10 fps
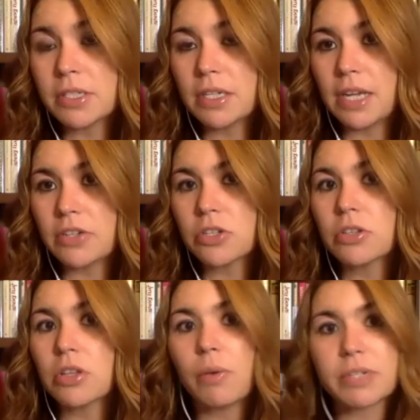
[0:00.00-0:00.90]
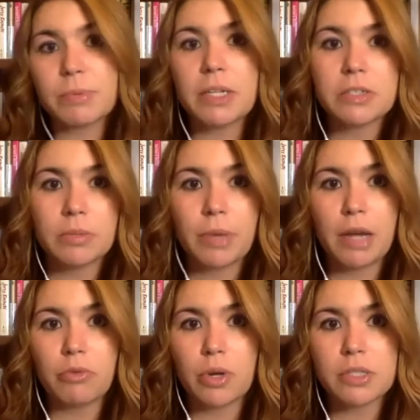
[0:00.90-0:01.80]
nature, though it was sponsored
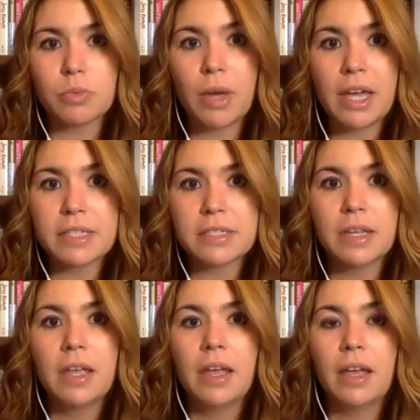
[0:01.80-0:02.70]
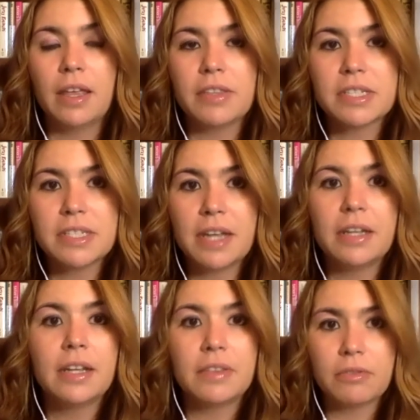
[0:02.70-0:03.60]
by Royce West in the
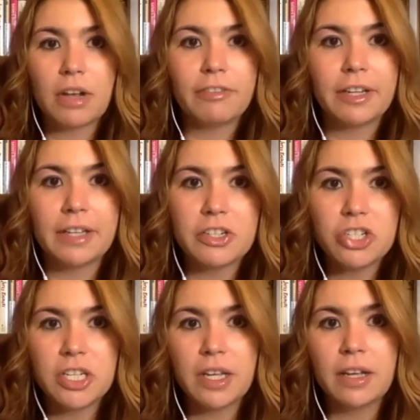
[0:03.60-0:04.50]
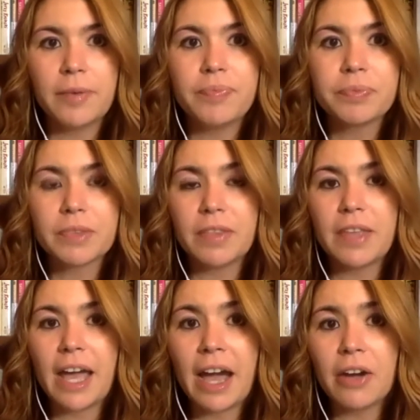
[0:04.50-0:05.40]
Senate and then Rafael Anchia in
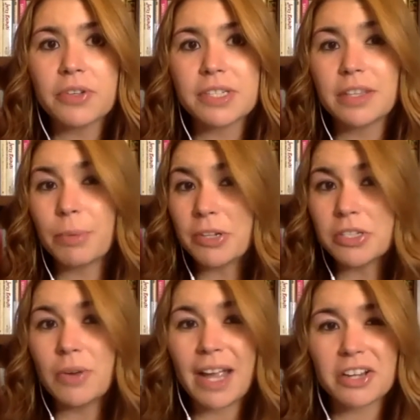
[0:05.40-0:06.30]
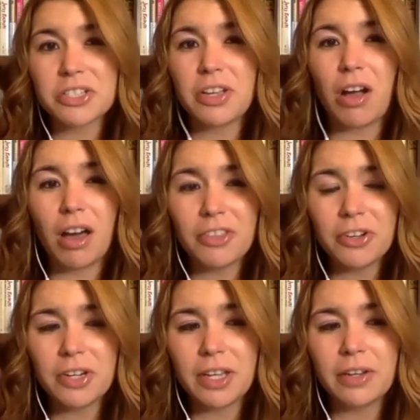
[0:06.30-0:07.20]
the House. And the person who actually
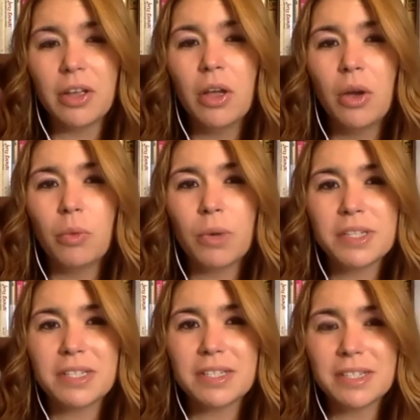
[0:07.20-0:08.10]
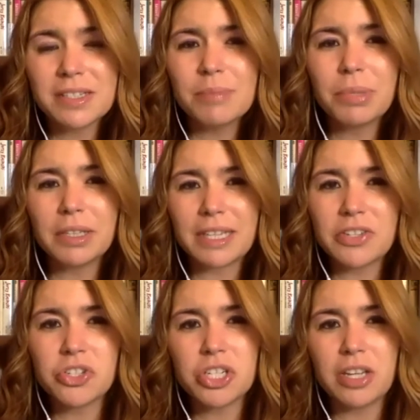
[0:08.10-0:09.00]
authored it was the assistant
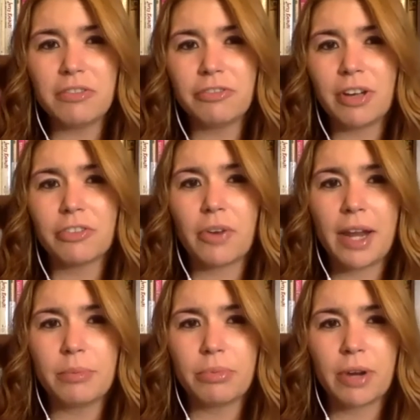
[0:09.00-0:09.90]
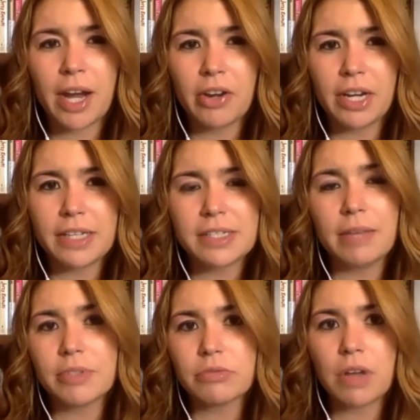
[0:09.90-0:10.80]
police chief of Grand Prairie. His
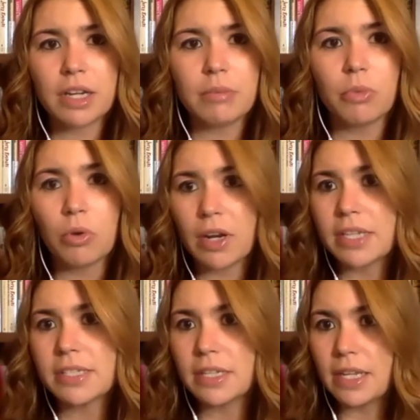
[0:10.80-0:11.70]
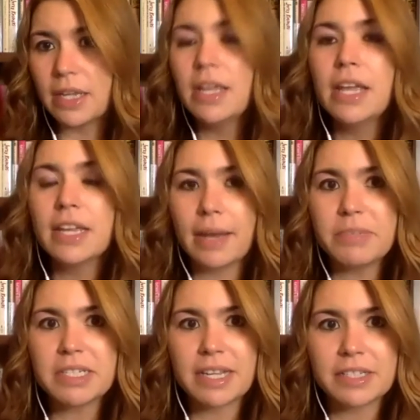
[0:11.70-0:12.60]
name is Ronnie Morris, and he came
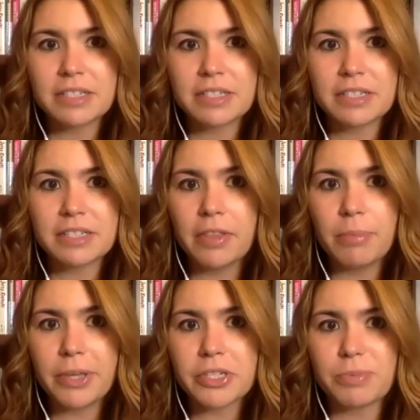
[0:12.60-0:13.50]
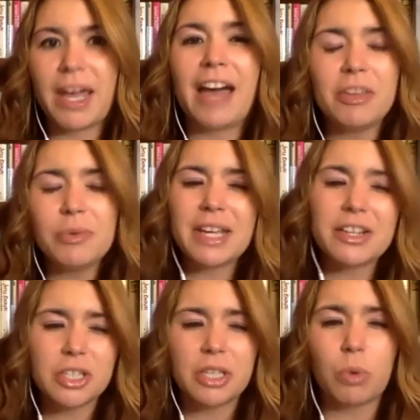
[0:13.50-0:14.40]
to testify on the bill's behalf. He was
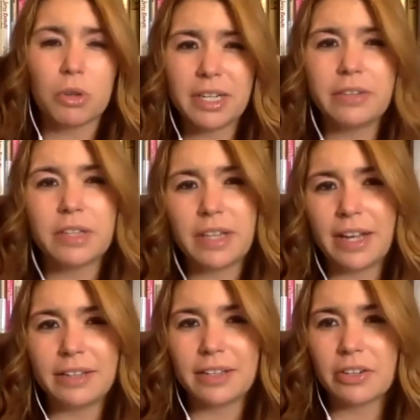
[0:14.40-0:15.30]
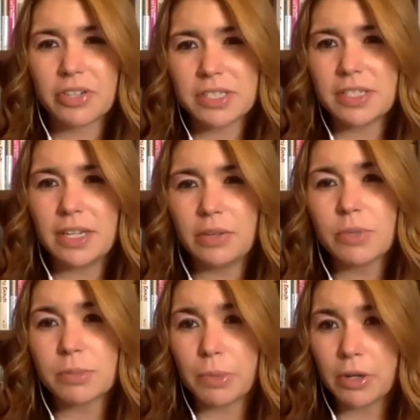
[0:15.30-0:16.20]
actually working the night that Christine
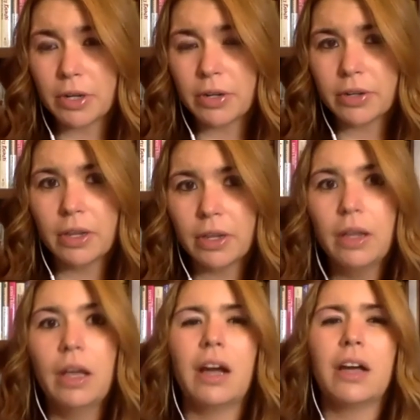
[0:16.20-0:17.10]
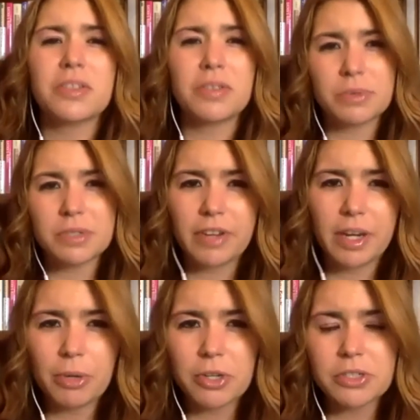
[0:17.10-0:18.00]
was murdered. So this was a
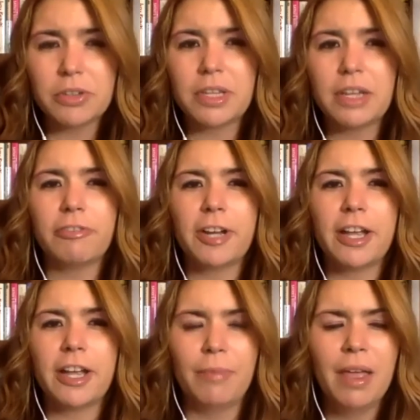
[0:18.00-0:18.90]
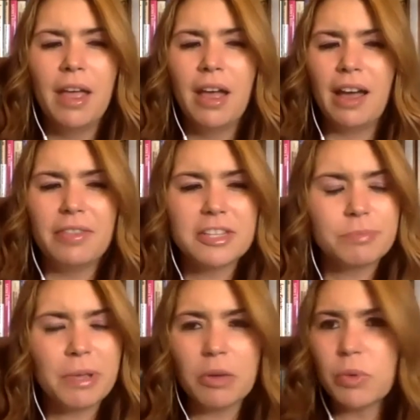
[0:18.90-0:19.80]
very personal thing for him. And this
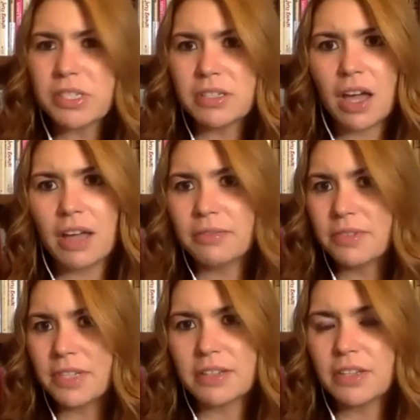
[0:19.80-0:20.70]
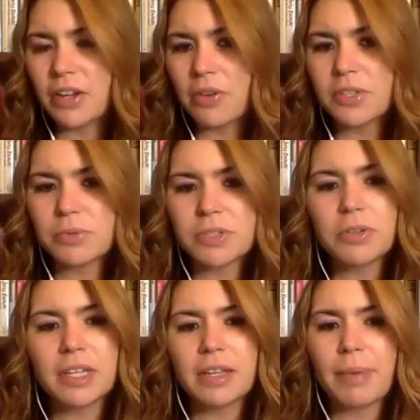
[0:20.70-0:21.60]
bill was not, this was
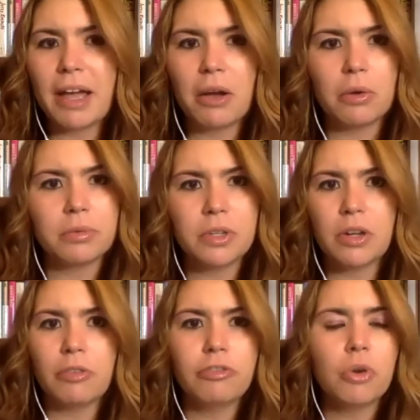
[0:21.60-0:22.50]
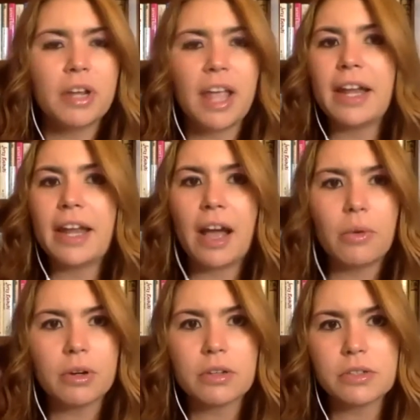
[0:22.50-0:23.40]
only about, 4 to 8
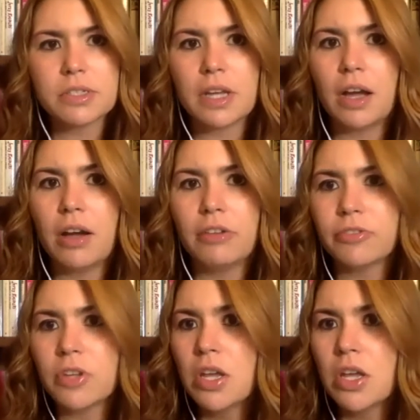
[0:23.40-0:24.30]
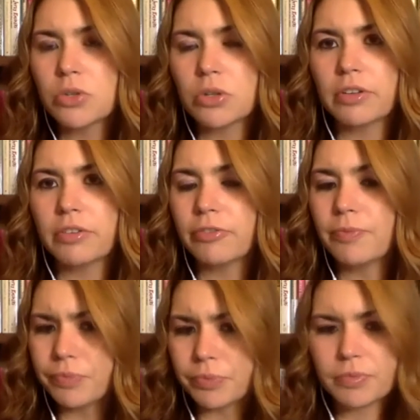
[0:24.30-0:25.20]
hours of sort
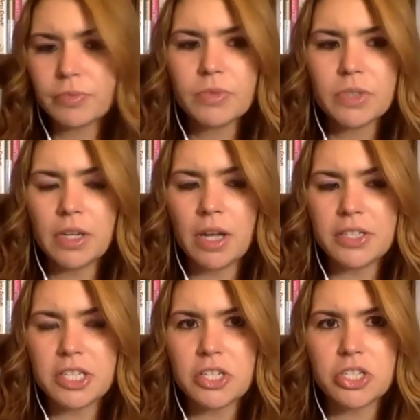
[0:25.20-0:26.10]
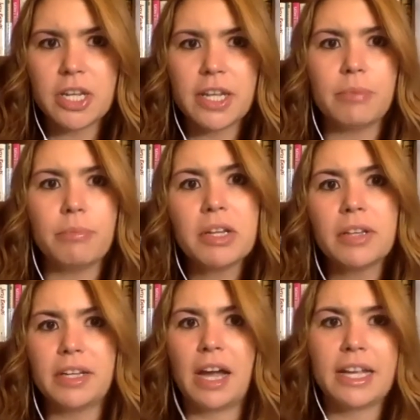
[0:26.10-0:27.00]
of teaching in middle
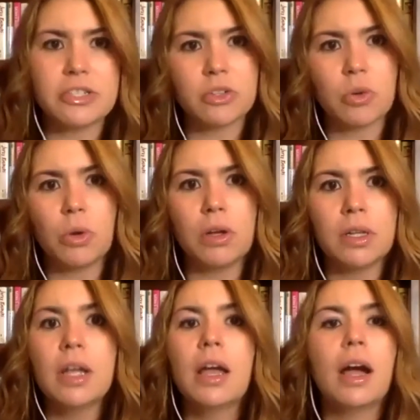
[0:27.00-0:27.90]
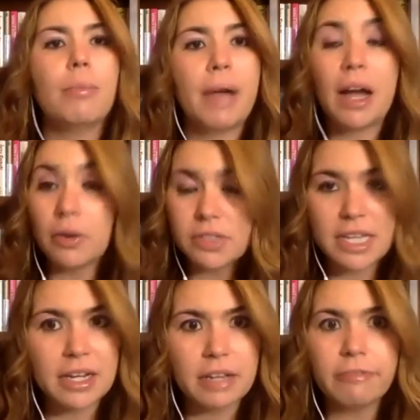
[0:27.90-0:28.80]
and high school about
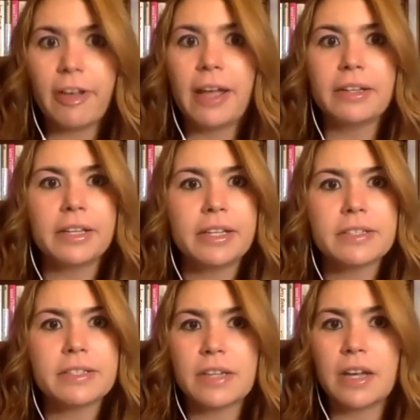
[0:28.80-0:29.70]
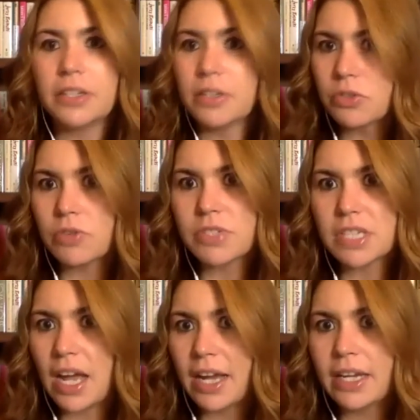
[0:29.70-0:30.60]
dating violence, sort of
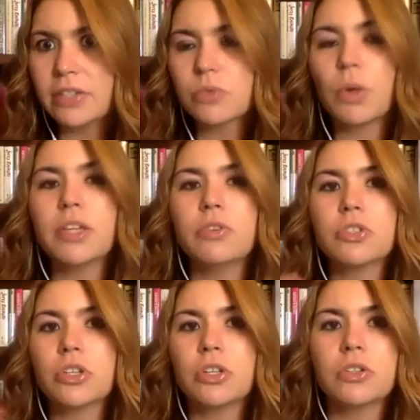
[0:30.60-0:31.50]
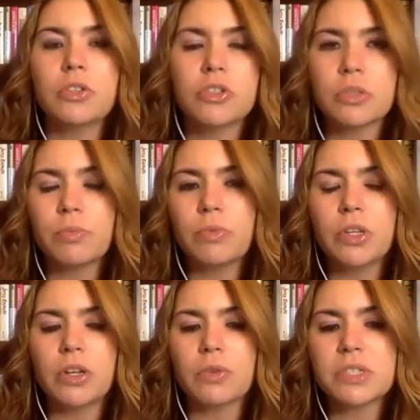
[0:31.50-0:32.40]
signs, what you should,
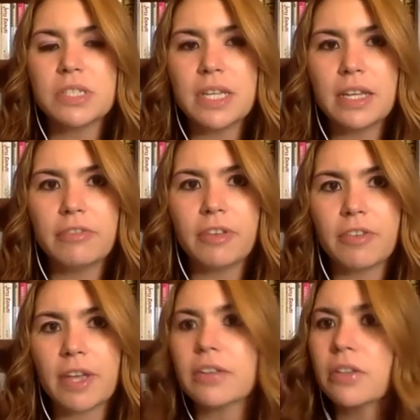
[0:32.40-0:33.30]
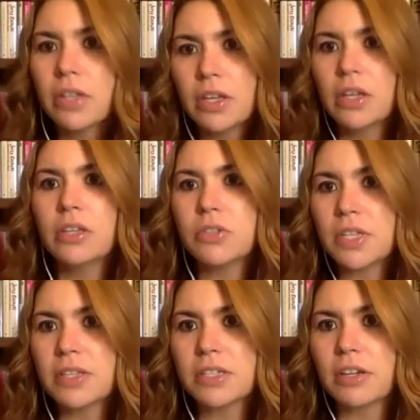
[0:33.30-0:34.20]
see if like you see
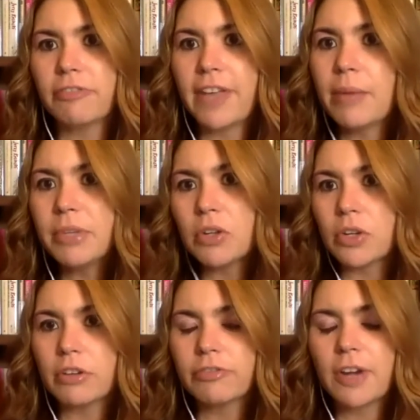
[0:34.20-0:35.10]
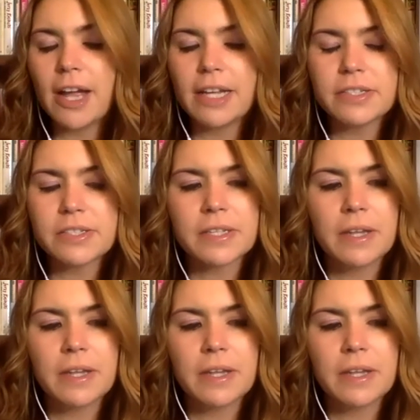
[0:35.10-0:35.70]
this in your family or your friends.